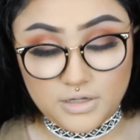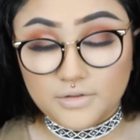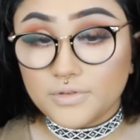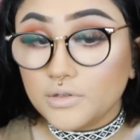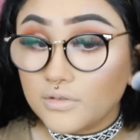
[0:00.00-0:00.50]

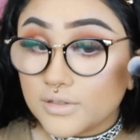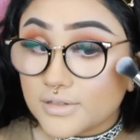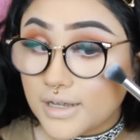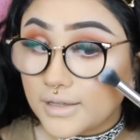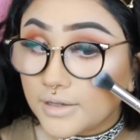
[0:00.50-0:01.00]
I've used
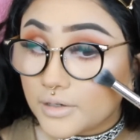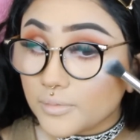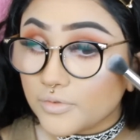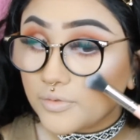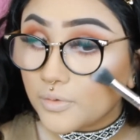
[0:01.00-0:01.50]
this highlighter
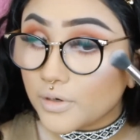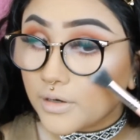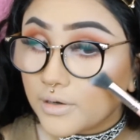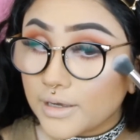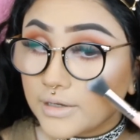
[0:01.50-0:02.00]

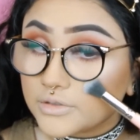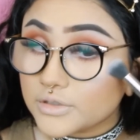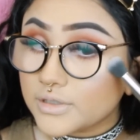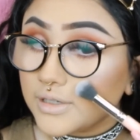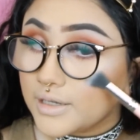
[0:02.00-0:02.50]
before,
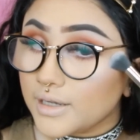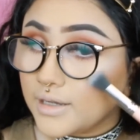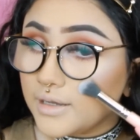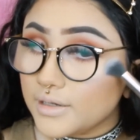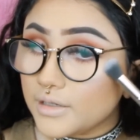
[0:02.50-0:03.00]
actually,
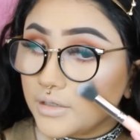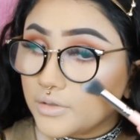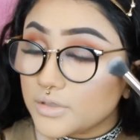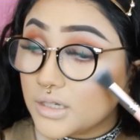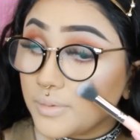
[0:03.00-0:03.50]
and it
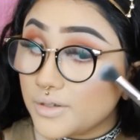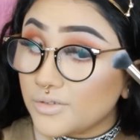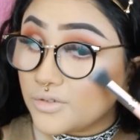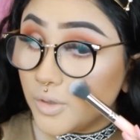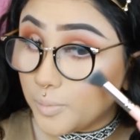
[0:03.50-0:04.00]
used to be
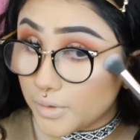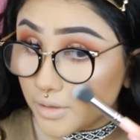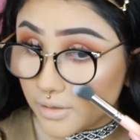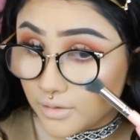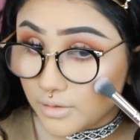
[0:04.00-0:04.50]

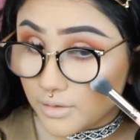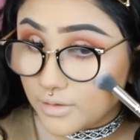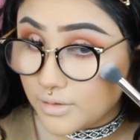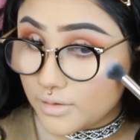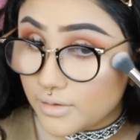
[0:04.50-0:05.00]
super
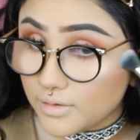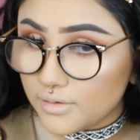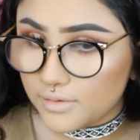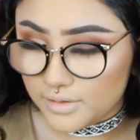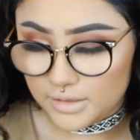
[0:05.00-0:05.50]

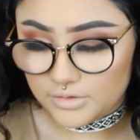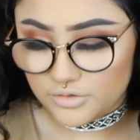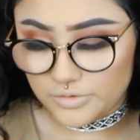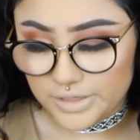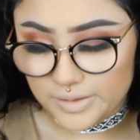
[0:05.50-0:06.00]

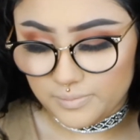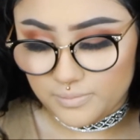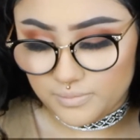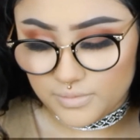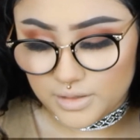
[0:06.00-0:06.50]

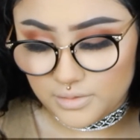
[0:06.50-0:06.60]
extreme.